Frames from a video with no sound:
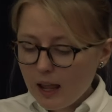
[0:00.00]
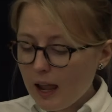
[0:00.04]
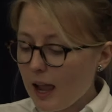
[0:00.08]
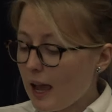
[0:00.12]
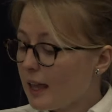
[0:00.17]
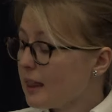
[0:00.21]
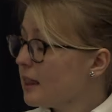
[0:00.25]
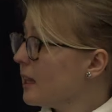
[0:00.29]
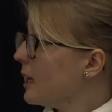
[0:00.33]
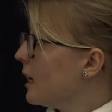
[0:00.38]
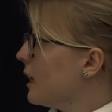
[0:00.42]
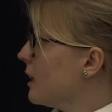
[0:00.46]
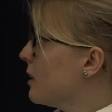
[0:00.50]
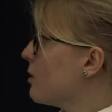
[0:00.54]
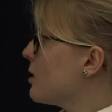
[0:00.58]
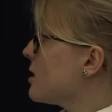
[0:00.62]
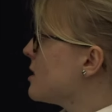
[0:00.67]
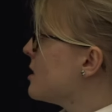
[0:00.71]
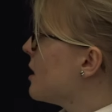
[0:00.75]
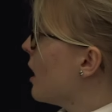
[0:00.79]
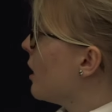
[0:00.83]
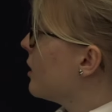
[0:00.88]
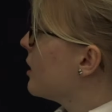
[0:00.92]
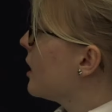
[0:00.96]
And there
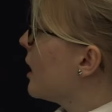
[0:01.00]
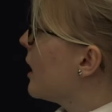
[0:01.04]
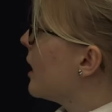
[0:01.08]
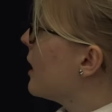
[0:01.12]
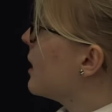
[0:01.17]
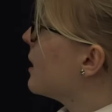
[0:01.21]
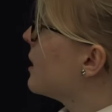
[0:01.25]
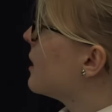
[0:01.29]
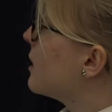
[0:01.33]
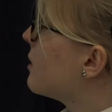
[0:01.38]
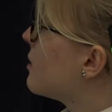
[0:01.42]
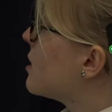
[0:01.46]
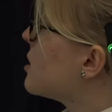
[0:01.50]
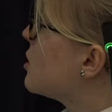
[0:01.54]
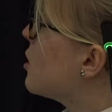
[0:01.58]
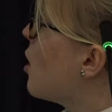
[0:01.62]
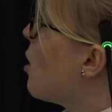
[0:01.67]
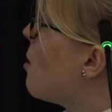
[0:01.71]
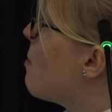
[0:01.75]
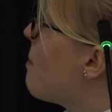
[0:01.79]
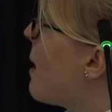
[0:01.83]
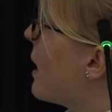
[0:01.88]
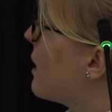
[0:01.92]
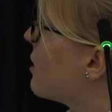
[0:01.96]
is no
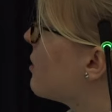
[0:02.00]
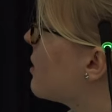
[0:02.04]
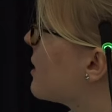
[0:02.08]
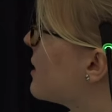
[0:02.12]
better